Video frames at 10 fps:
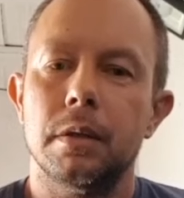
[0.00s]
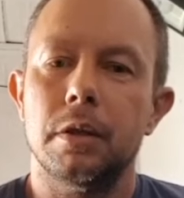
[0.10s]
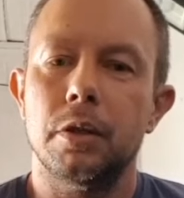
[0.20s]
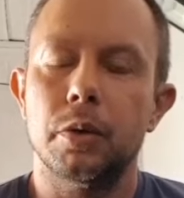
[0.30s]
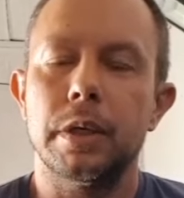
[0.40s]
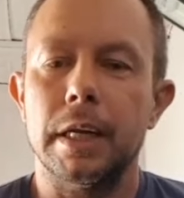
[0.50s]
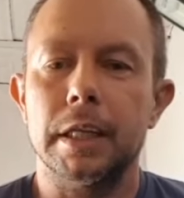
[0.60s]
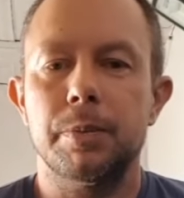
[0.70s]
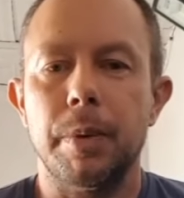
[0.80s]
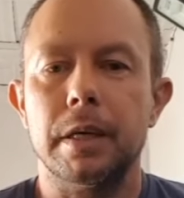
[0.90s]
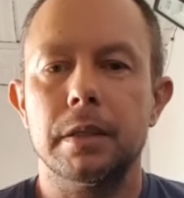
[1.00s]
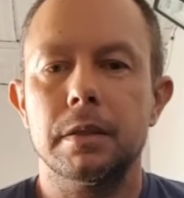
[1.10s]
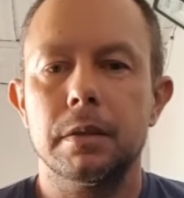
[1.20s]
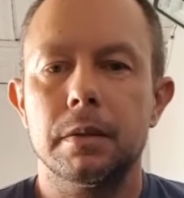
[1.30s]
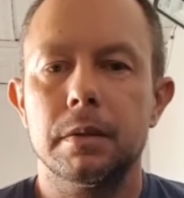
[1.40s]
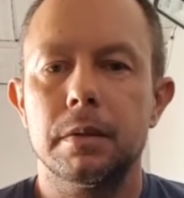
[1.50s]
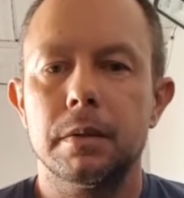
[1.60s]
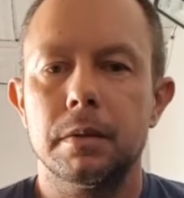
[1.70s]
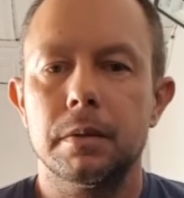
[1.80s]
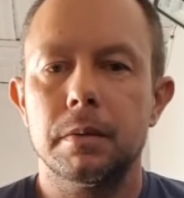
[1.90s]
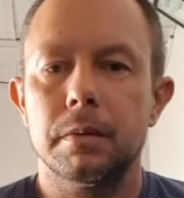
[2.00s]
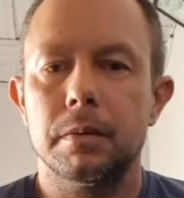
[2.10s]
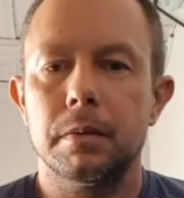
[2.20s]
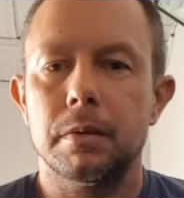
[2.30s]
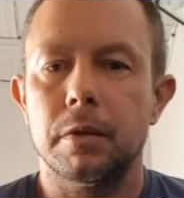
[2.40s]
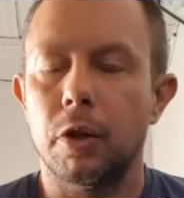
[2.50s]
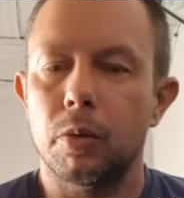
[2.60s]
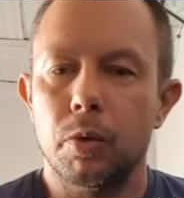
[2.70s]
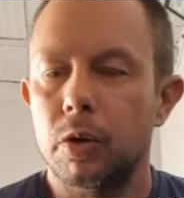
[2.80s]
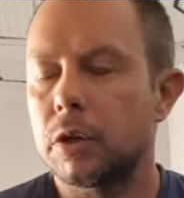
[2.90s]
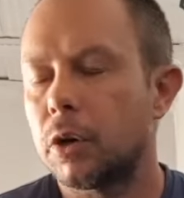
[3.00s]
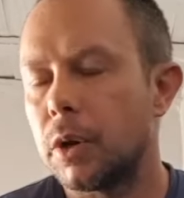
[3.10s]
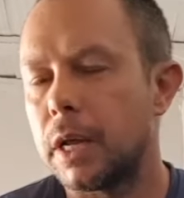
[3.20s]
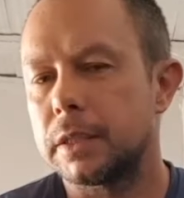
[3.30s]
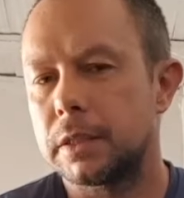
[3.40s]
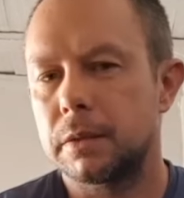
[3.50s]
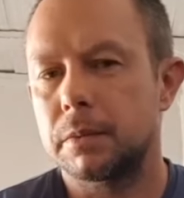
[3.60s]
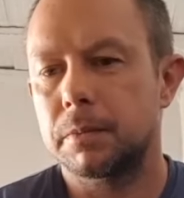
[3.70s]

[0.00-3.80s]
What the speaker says: you can expect. No more, no less.